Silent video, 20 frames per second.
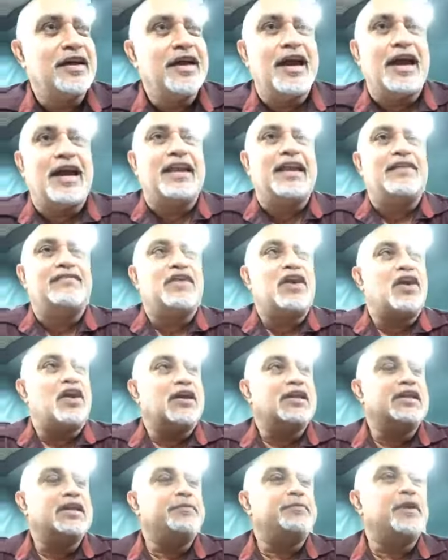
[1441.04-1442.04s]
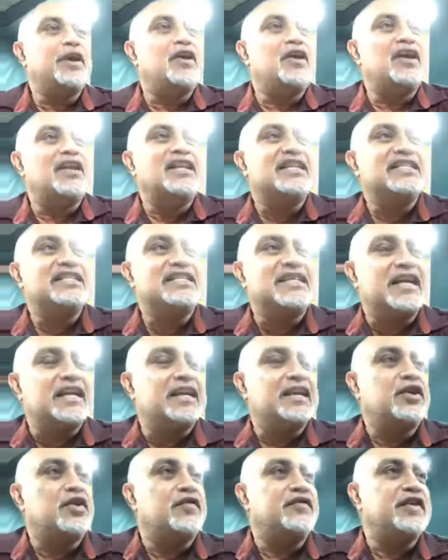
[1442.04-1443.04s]
and have a deeper
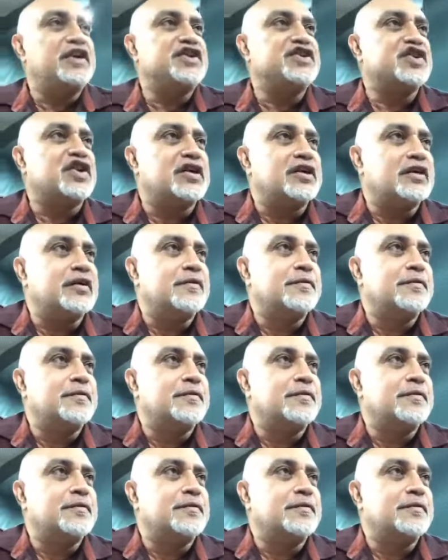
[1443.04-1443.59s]
understanding of each other.